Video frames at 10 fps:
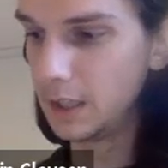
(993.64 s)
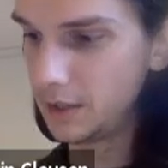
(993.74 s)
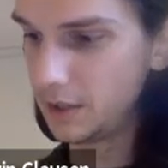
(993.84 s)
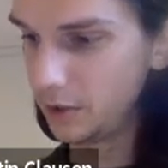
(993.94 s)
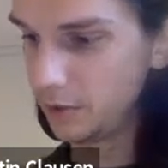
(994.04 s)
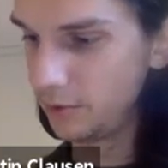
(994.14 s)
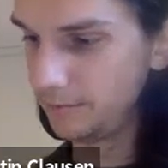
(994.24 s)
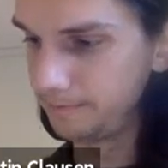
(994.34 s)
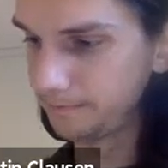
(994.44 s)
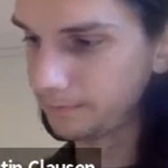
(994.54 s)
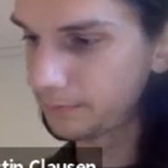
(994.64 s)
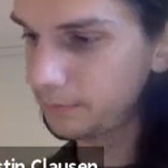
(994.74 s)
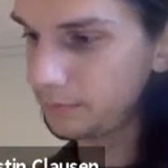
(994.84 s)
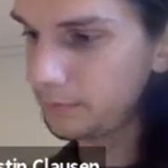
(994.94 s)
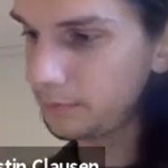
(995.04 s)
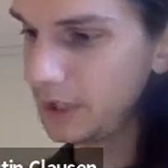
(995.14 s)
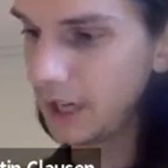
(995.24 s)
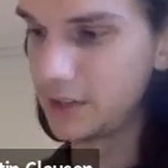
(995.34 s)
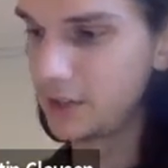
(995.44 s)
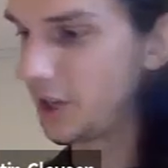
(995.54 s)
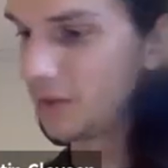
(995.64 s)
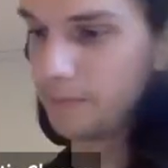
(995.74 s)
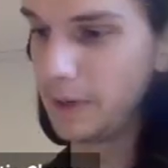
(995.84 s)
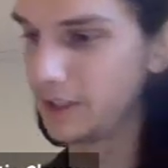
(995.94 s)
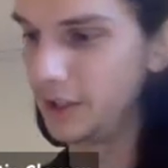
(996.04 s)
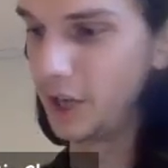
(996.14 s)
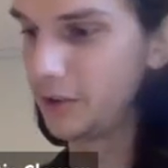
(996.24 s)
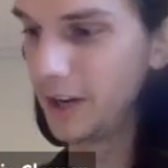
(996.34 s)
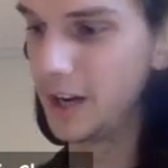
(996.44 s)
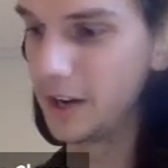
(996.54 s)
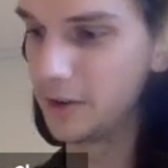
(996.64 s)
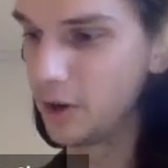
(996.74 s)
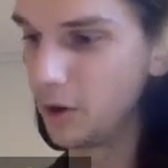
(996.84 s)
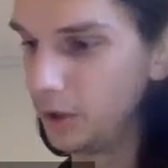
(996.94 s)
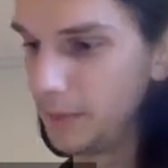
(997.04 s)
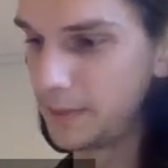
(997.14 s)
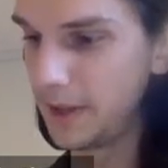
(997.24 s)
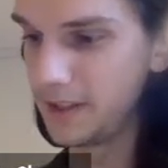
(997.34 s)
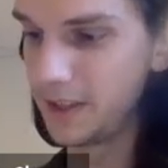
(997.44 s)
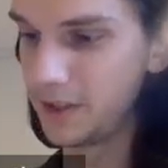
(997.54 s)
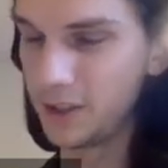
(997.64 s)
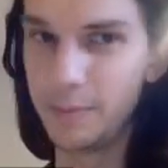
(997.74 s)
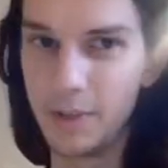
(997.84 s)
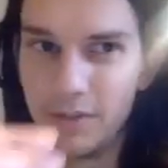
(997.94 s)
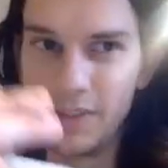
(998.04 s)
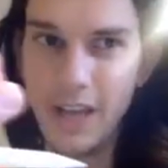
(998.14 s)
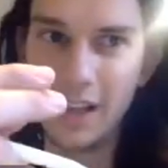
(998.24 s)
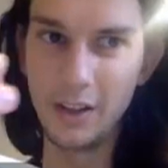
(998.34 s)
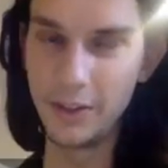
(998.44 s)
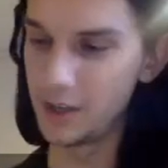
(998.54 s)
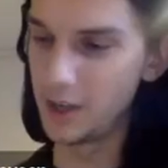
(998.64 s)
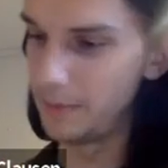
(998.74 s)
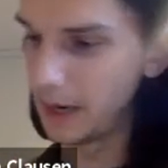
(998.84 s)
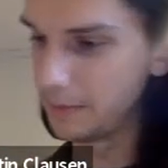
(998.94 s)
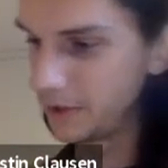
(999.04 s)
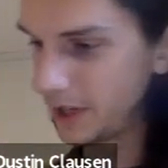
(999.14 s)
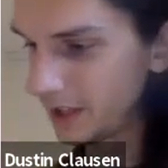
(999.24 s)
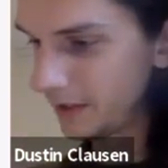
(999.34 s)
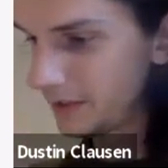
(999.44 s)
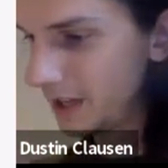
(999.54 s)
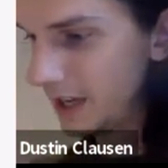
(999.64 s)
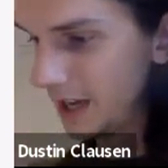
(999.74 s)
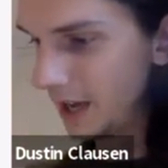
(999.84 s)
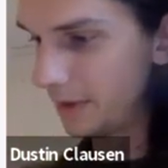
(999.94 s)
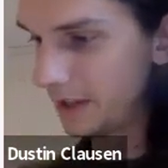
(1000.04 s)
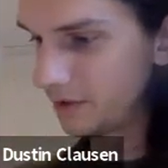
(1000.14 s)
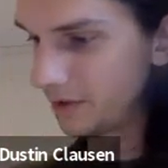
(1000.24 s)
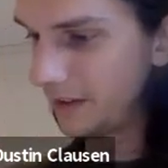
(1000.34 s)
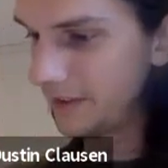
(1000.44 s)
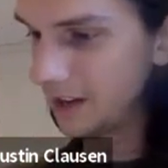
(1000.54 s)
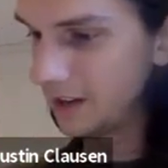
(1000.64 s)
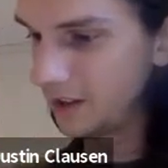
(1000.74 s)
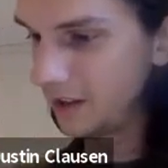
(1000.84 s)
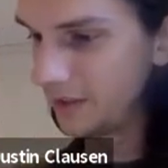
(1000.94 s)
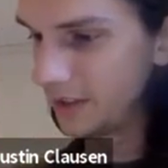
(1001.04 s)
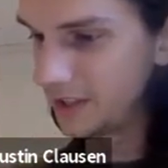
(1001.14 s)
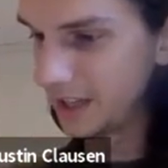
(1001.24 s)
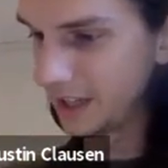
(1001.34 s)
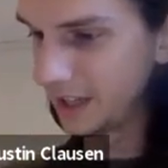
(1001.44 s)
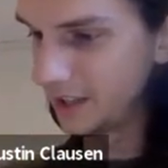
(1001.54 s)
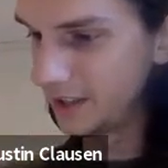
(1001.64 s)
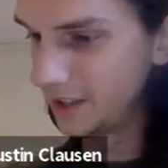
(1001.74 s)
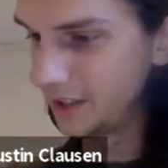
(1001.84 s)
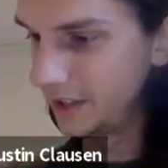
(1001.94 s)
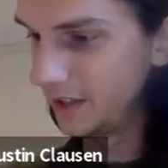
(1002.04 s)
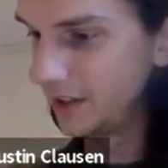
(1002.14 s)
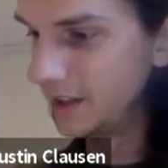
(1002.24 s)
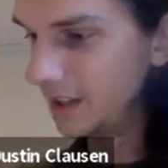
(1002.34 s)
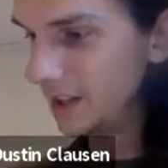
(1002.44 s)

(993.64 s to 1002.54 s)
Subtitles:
So yeah, just basically generated under colimits by the essential image of the L on the compact projectives. And by the derived analog of the second condition here,